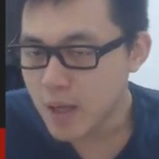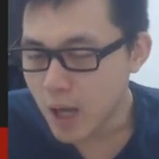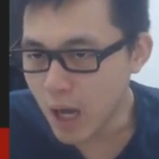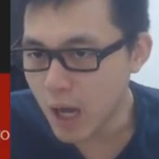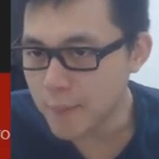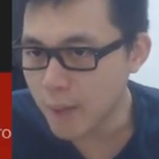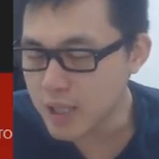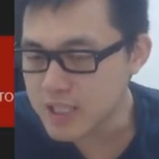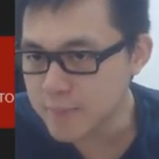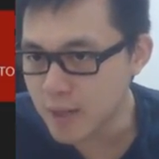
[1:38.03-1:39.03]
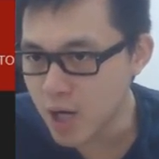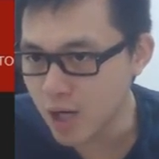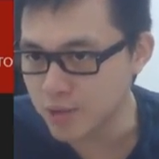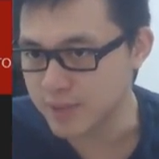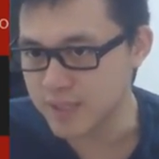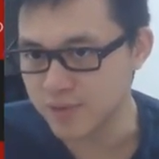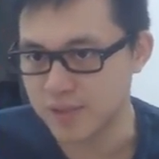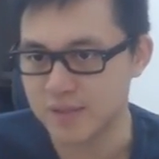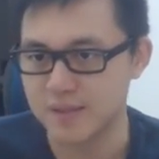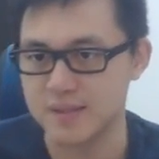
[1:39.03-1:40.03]
Marty Marone, thanks for
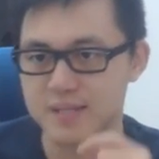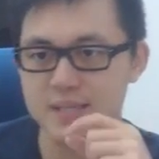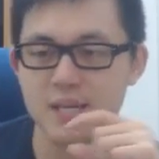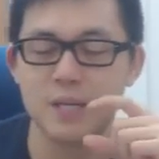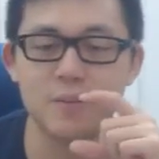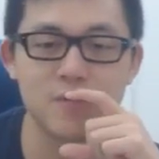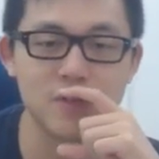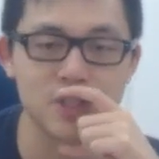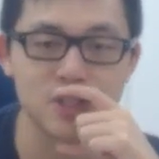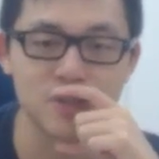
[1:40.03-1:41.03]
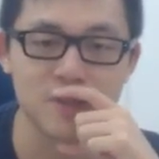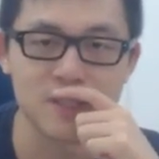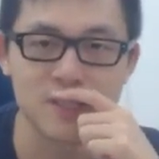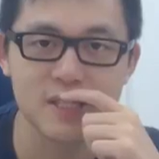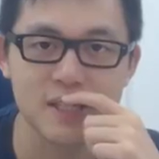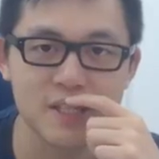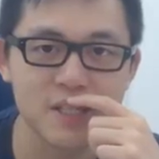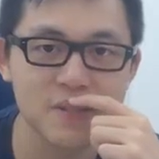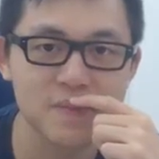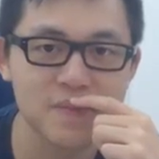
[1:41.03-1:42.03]
the sub with the 2 months. Thank
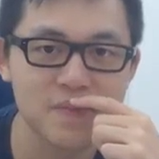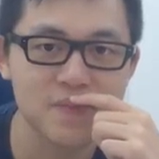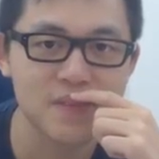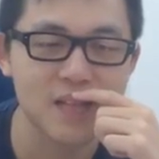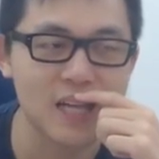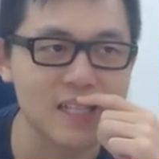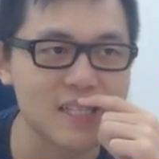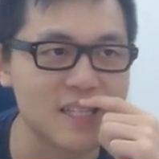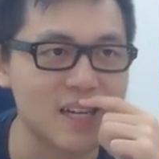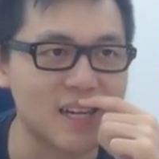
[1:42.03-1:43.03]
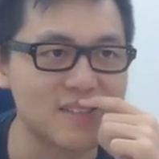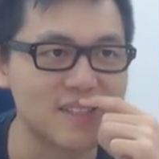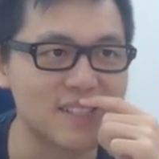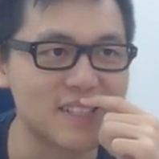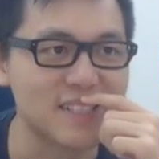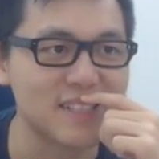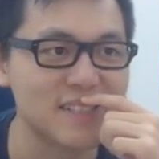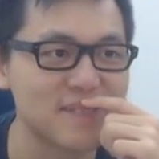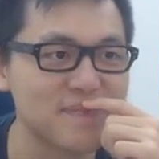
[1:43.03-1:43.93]
you. Nah, this is not 100 Dust, dude.